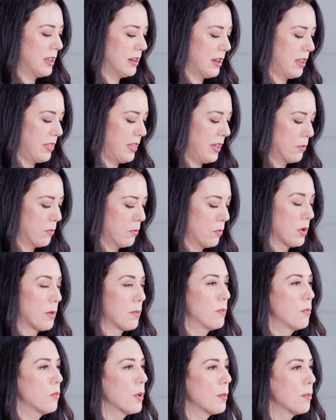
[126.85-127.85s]
and I think we're
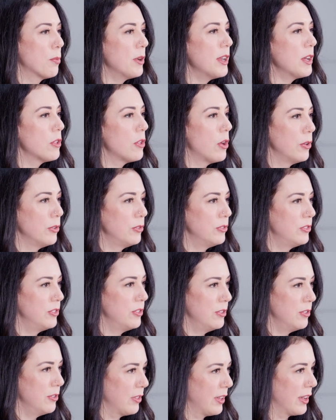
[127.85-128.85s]
pretty close
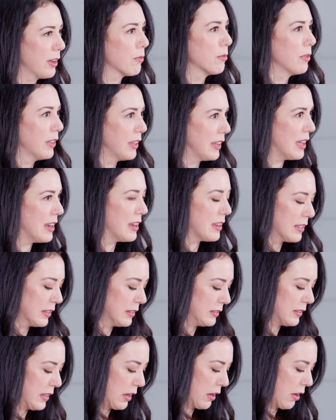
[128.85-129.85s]
to like really getting
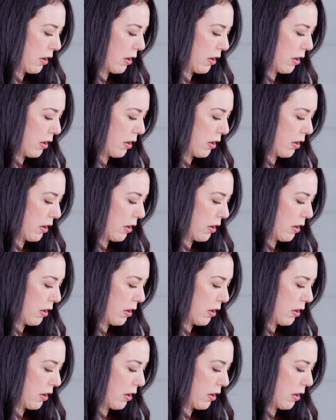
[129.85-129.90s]
this thing